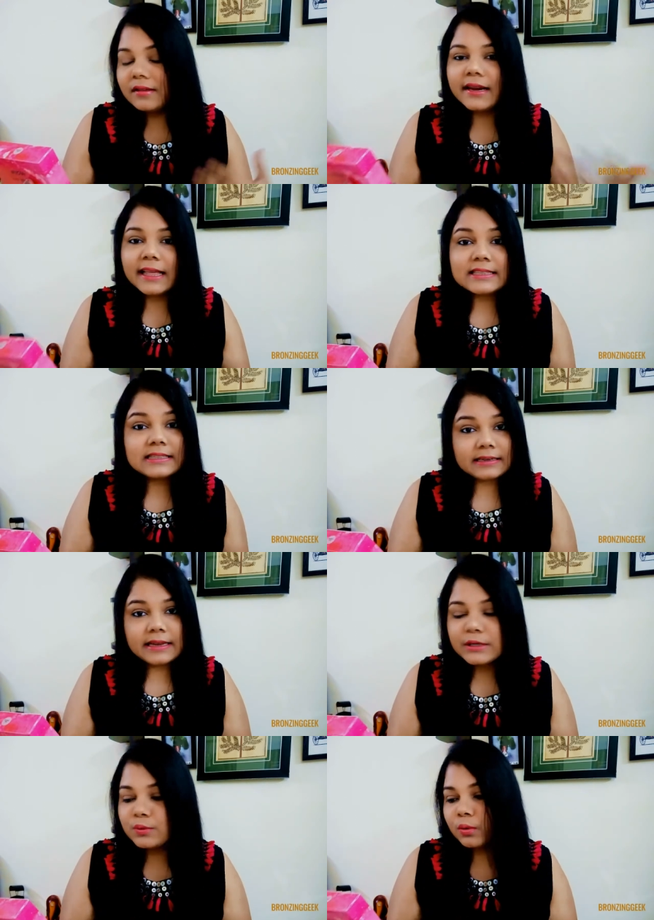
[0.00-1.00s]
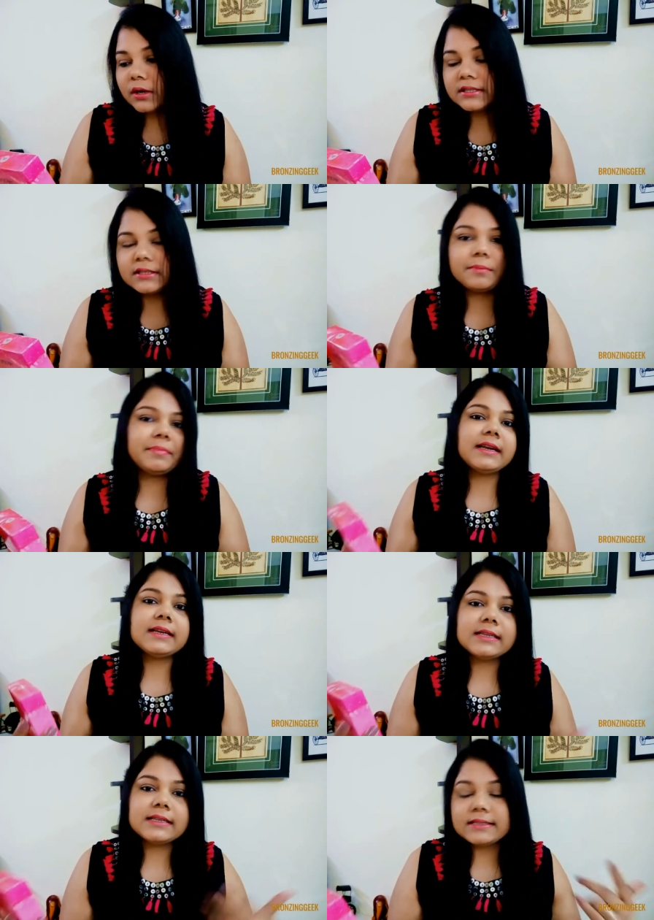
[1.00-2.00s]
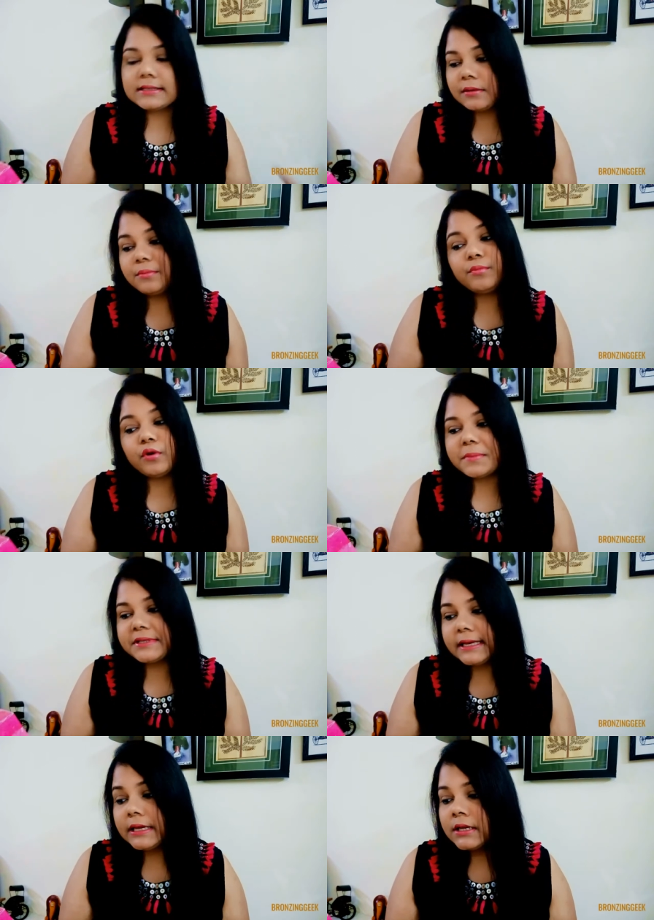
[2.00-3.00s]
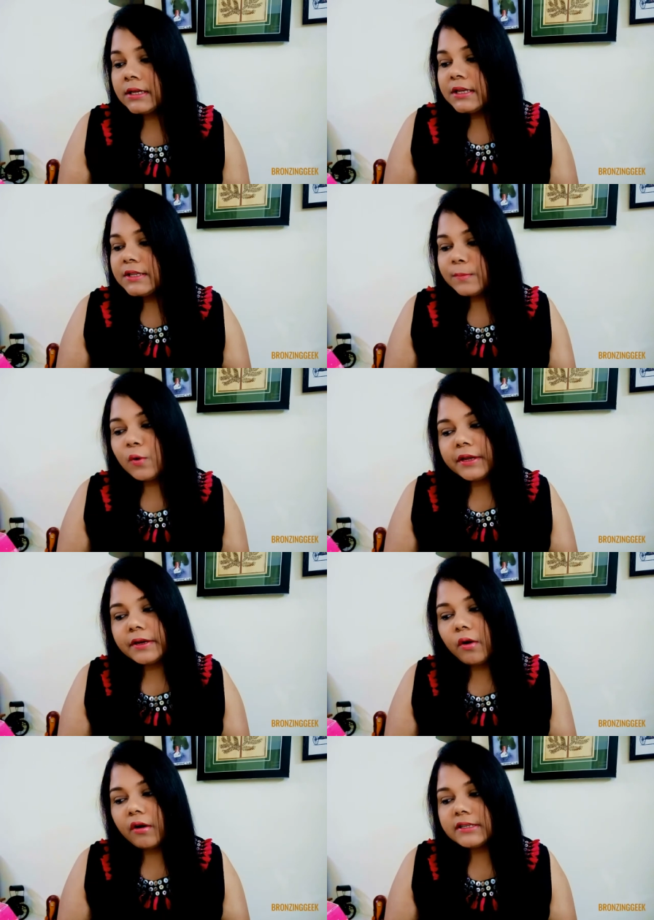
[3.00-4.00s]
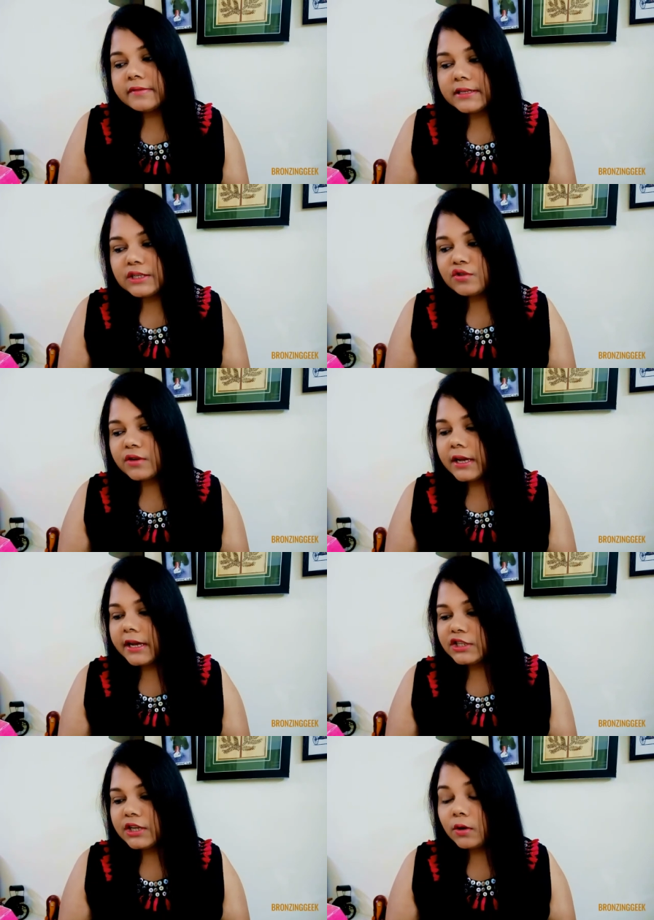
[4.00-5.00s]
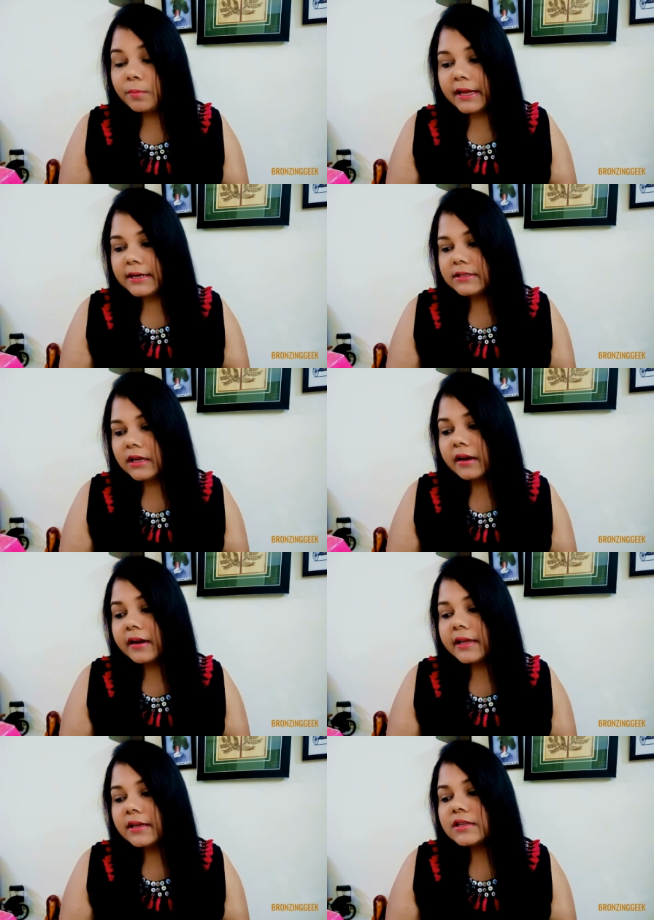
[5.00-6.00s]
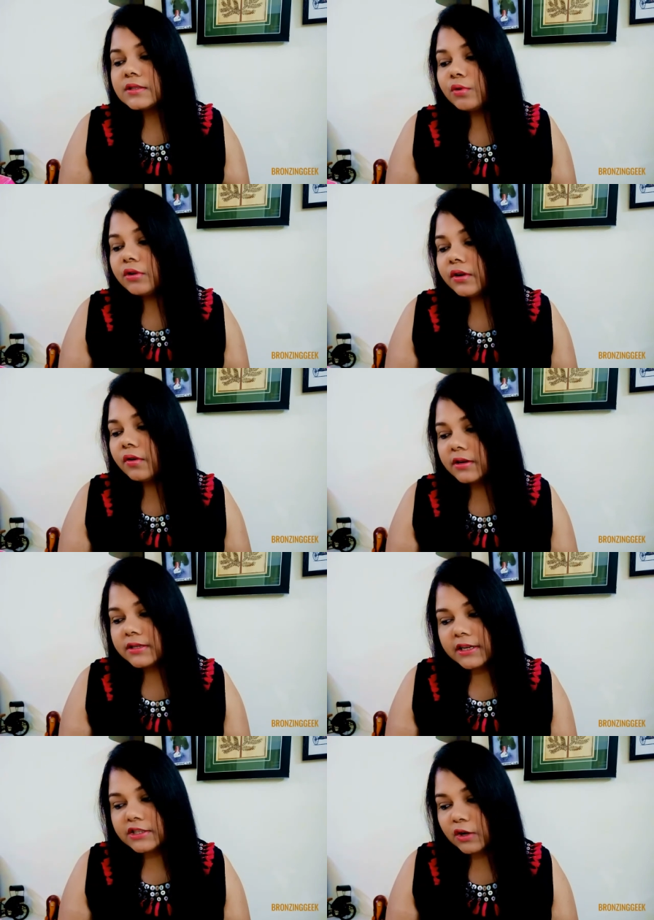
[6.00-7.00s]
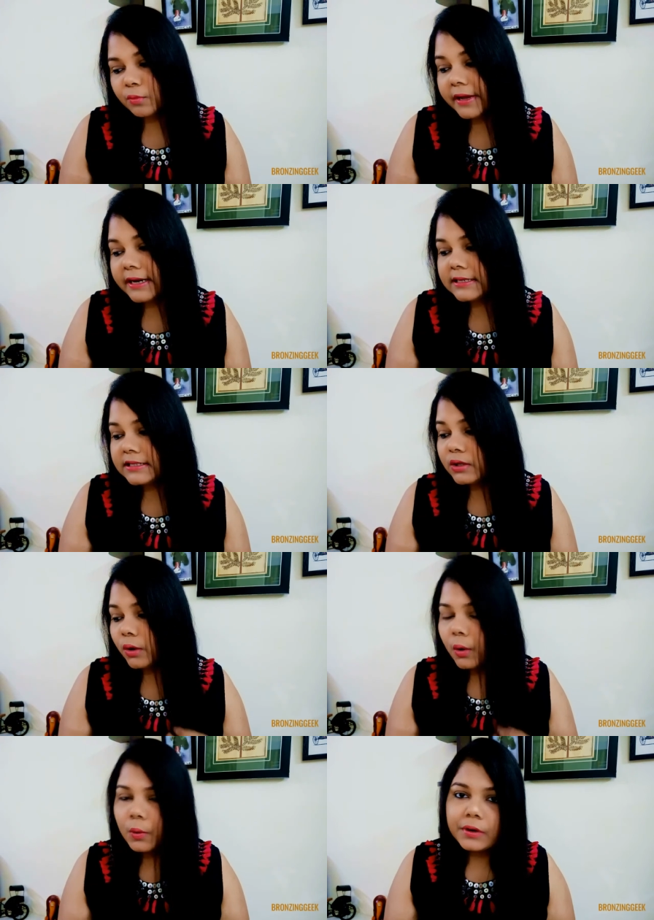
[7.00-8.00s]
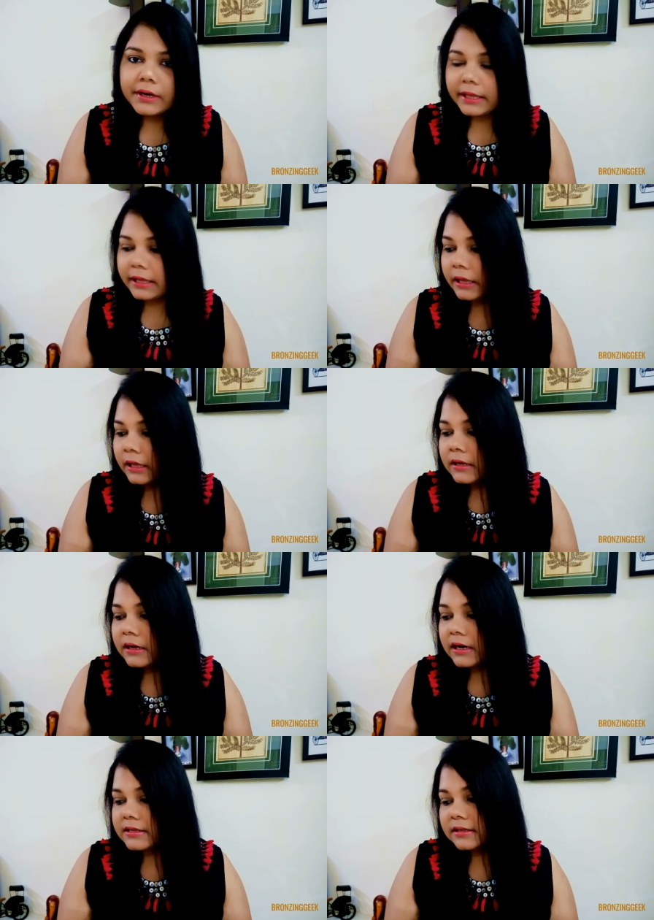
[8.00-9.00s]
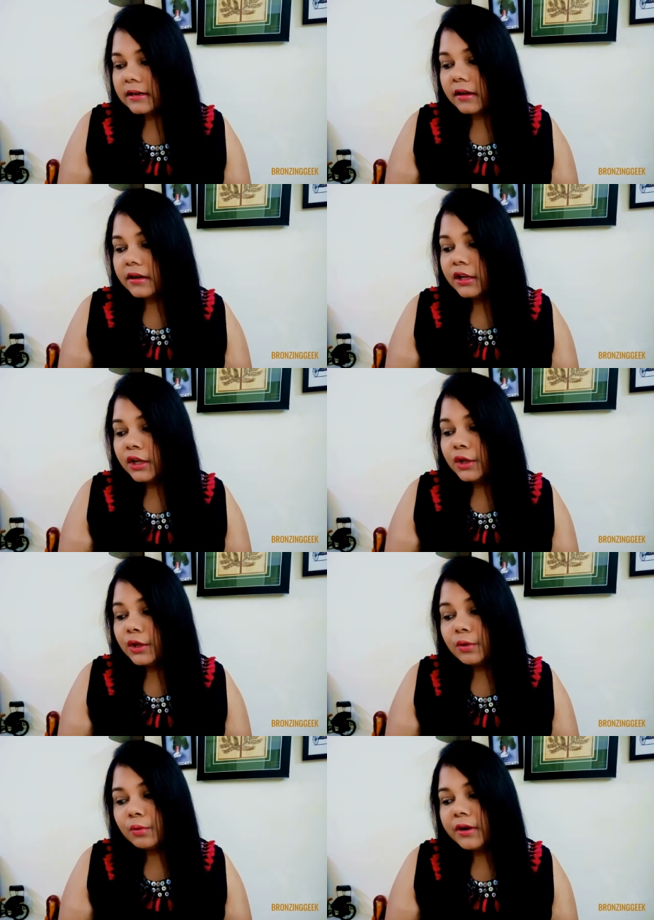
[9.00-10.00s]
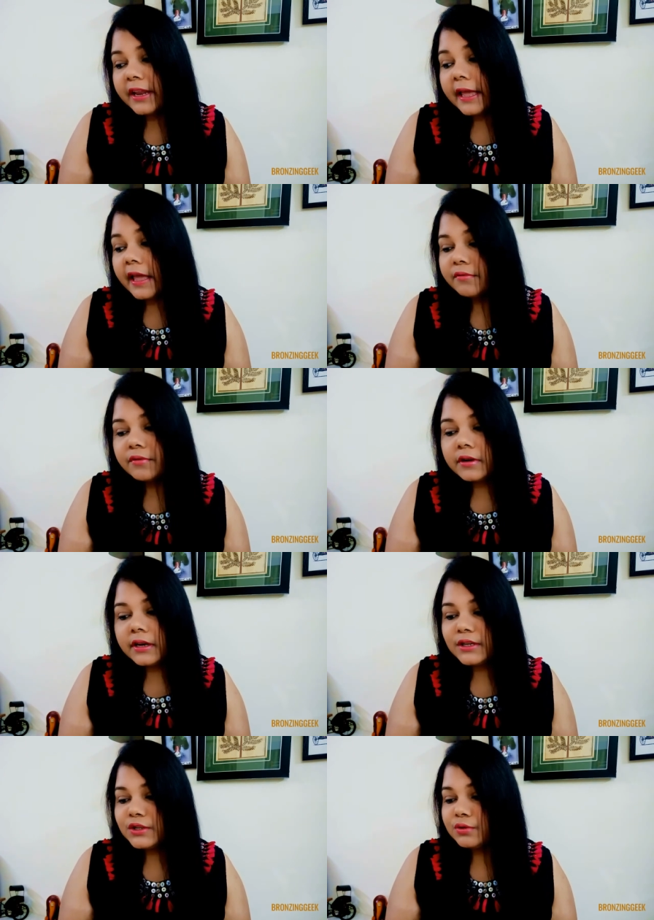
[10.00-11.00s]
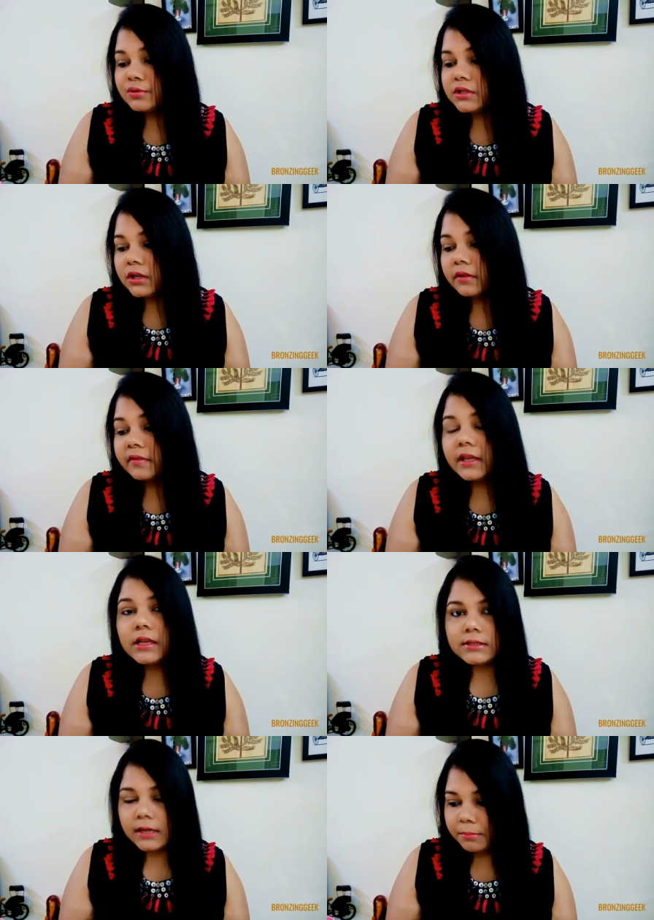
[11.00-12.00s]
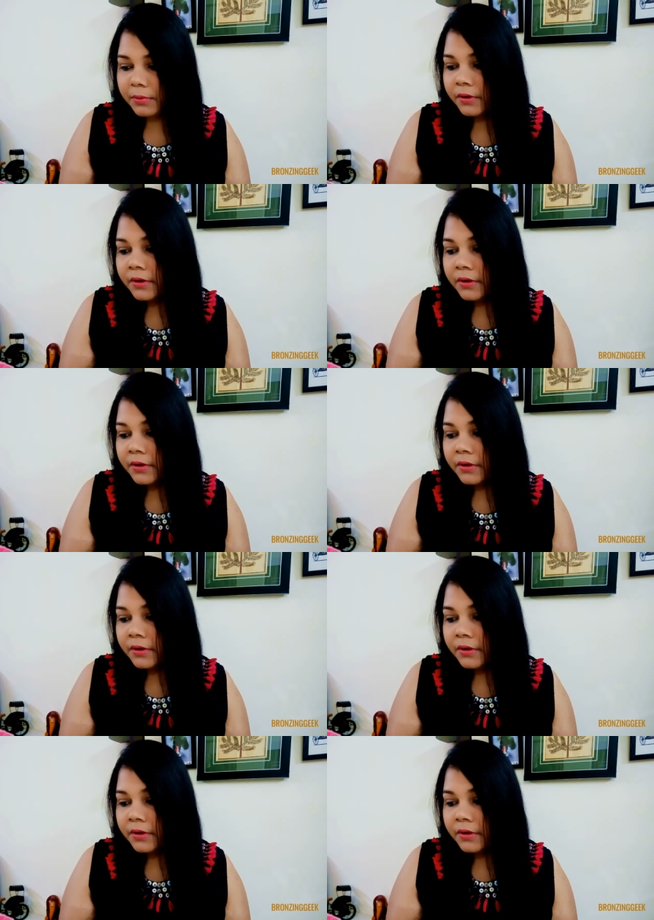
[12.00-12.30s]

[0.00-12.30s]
Let's read what the palette is promising. Smokin' Hot Wet and Dry Eyeshadow Palette. Our Nykaa Smokin' Hot Eyeshadow Palette is the only arsenal you'll ever need to turn the heat up.